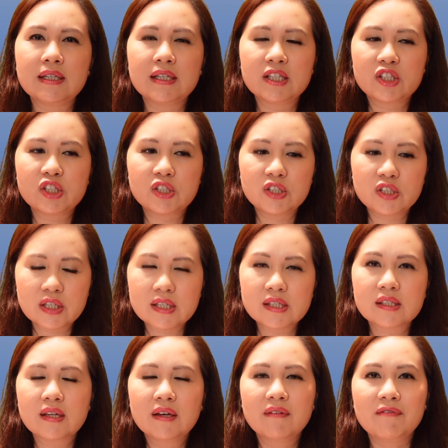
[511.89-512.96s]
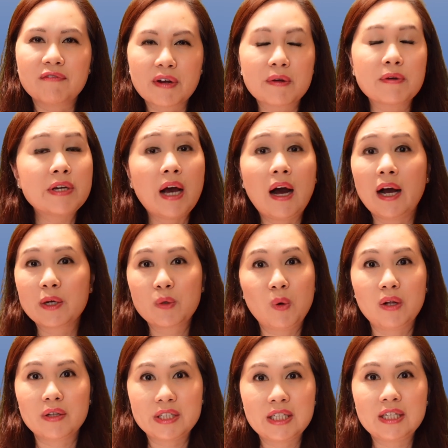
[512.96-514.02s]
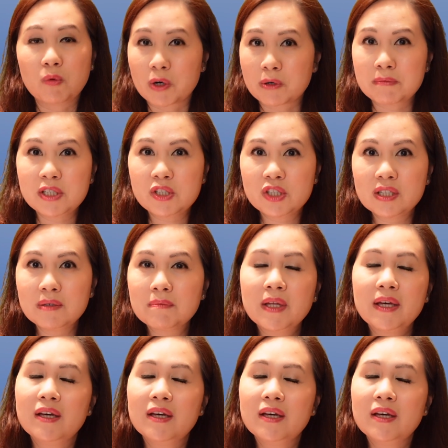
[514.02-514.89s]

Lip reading: it's just very high quality workmanship.